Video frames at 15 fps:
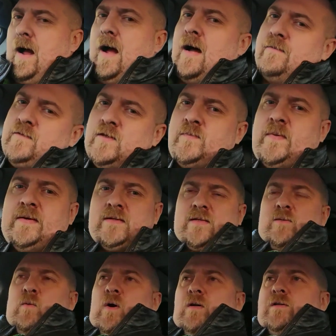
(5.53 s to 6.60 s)
I've just been
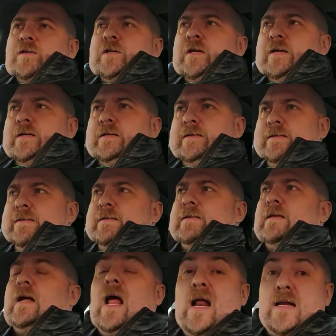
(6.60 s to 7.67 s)
to watch
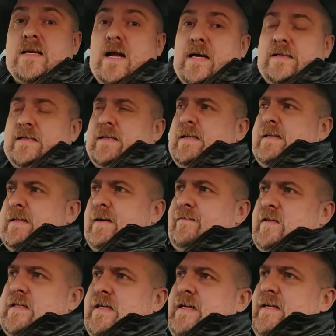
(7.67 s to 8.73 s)

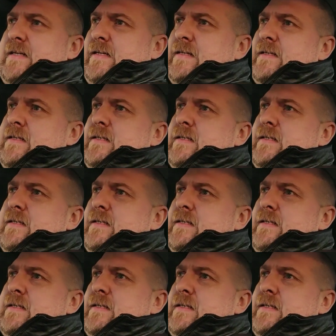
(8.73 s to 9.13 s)
1917.